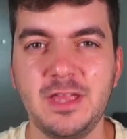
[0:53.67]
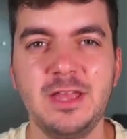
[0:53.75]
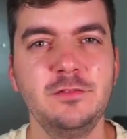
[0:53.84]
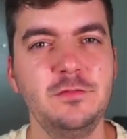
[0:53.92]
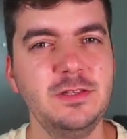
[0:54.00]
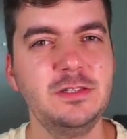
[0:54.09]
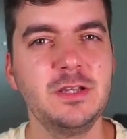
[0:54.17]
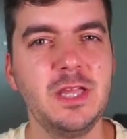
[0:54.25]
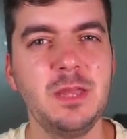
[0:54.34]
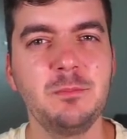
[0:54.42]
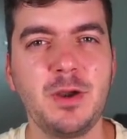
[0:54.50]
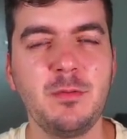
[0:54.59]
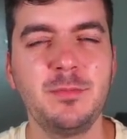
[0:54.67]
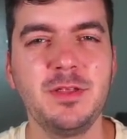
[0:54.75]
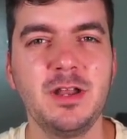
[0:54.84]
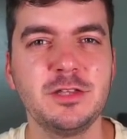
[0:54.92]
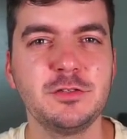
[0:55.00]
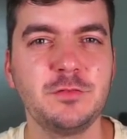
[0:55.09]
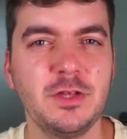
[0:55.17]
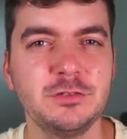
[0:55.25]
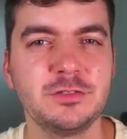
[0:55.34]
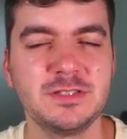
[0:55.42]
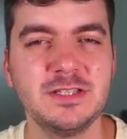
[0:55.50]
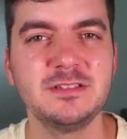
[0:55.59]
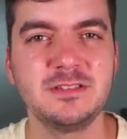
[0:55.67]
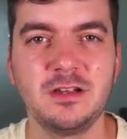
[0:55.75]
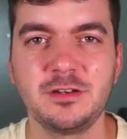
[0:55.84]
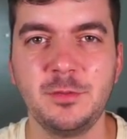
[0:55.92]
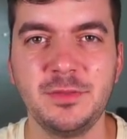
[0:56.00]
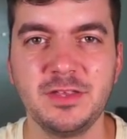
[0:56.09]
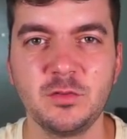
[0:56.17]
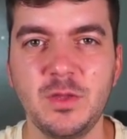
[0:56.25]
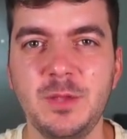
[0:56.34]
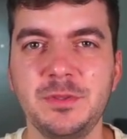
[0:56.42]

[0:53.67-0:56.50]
And with the game, probably a lot of other things are coming as well,